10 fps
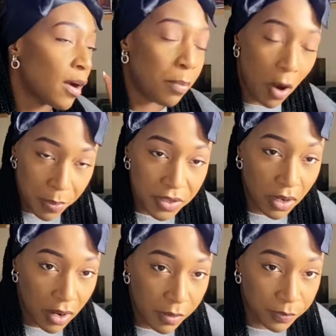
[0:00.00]
a pop
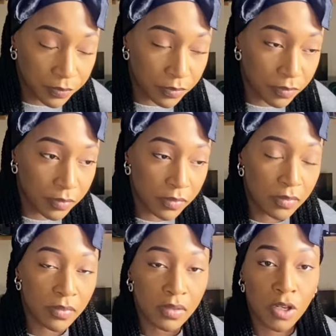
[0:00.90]
star,
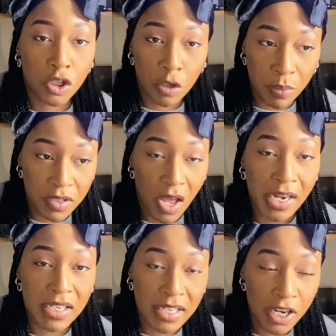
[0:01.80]
a
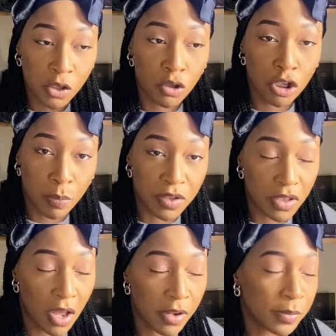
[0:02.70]
superstar, an international
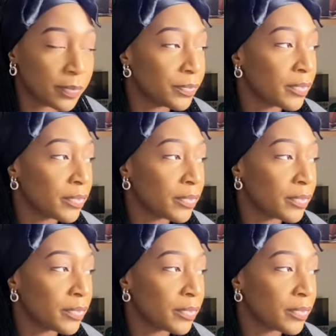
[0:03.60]
superstar.